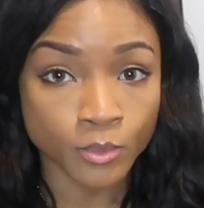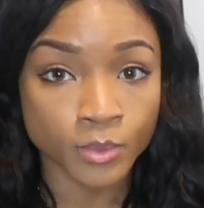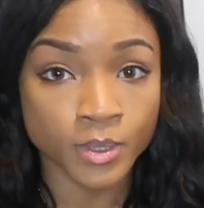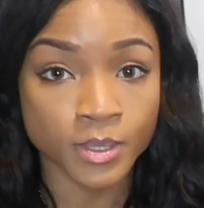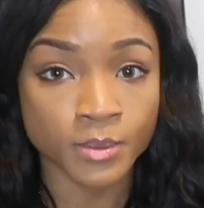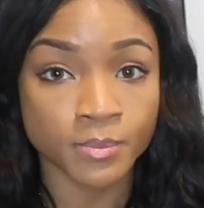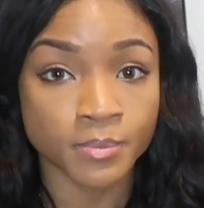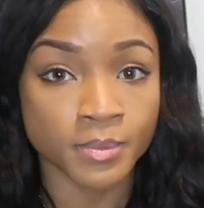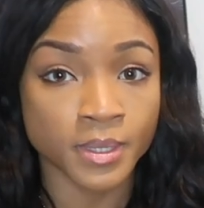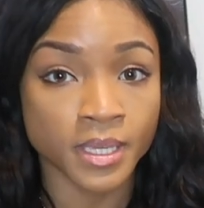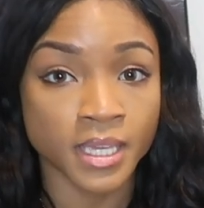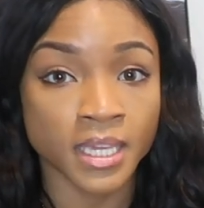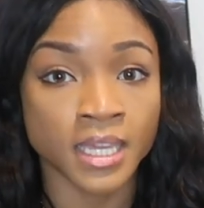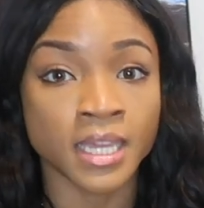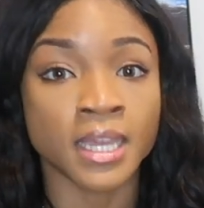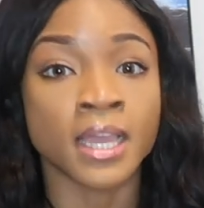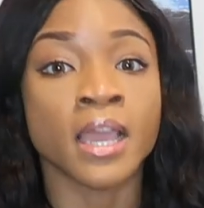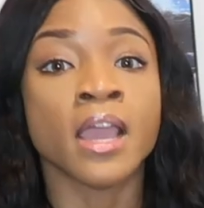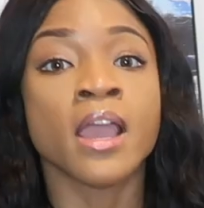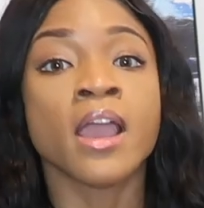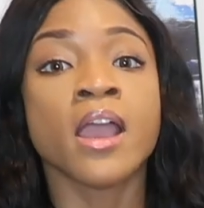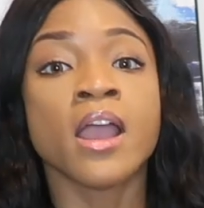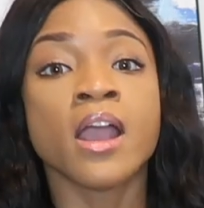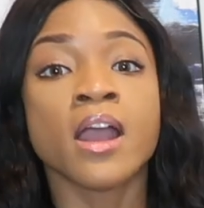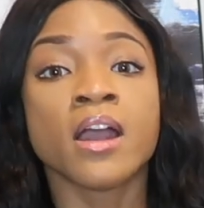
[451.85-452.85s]
would be
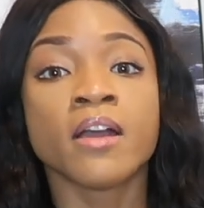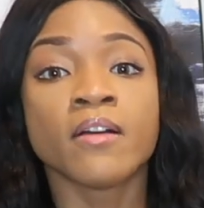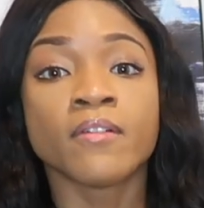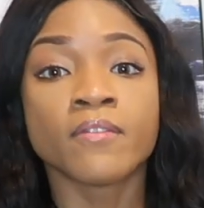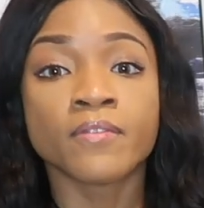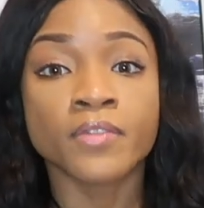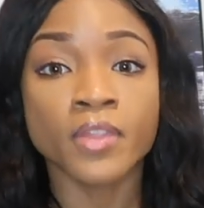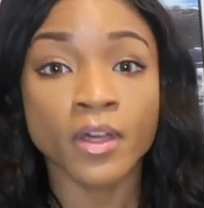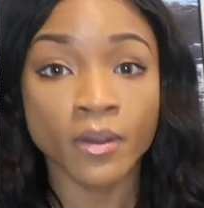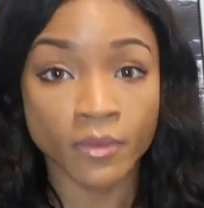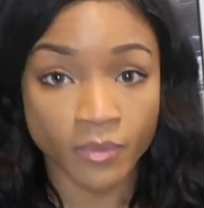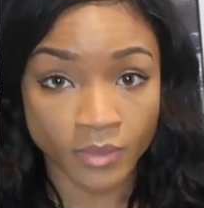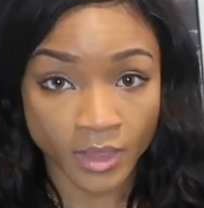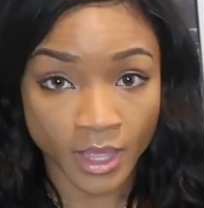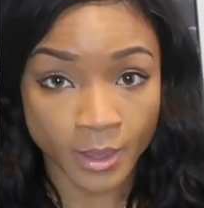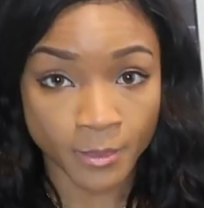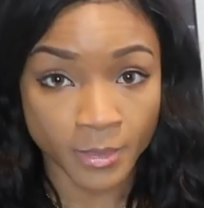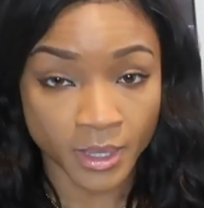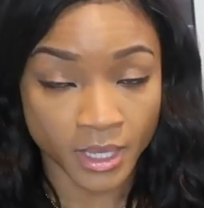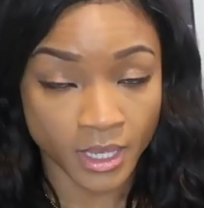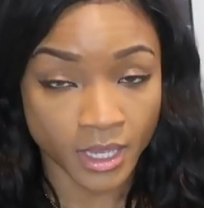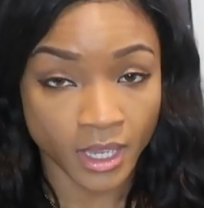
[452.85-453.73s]
the Flaming